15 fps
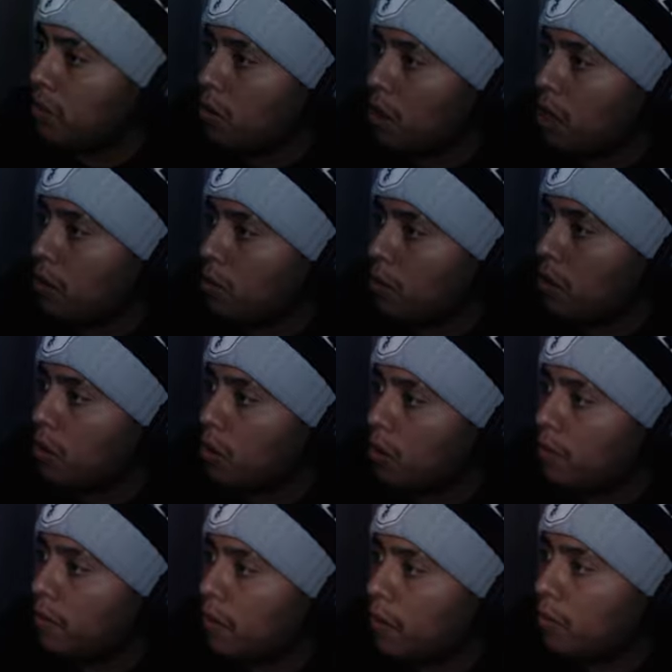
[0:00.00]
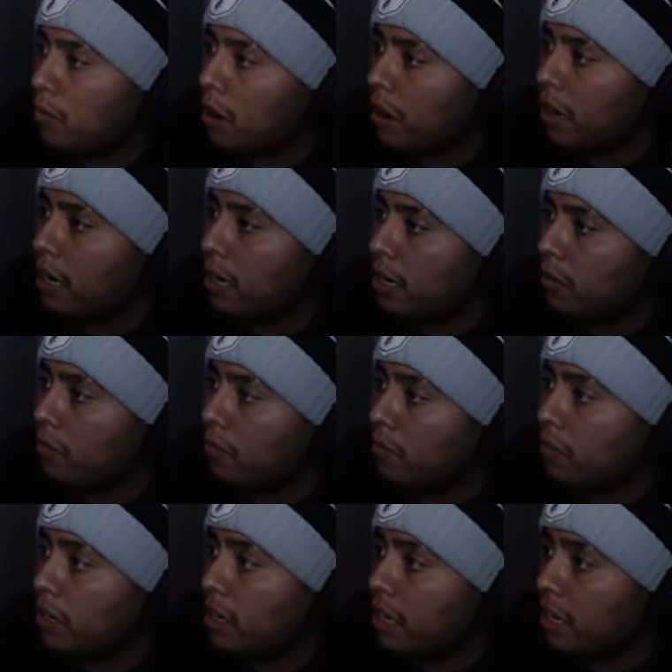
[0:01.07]
i don't want to go over there right
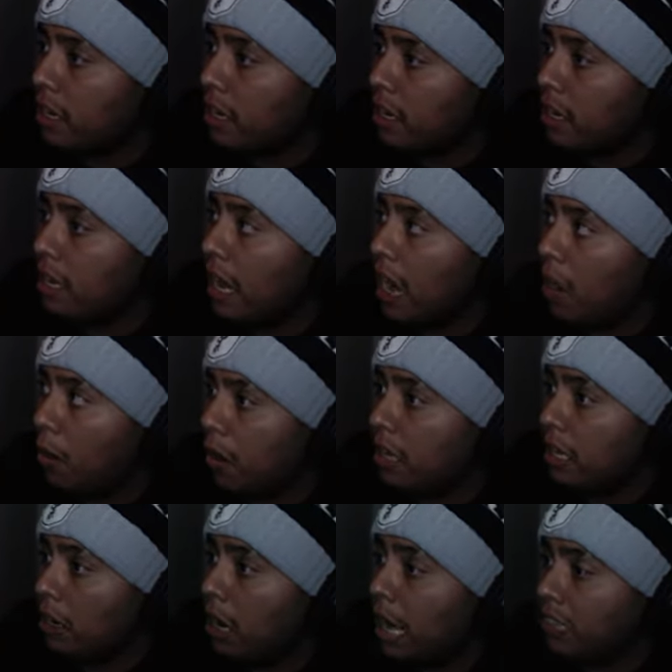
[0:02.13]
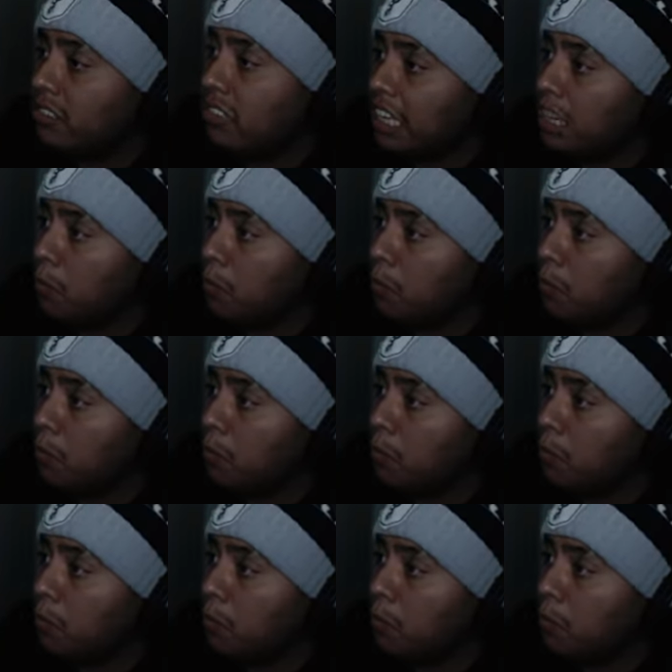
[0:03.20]
freaking now and there i see him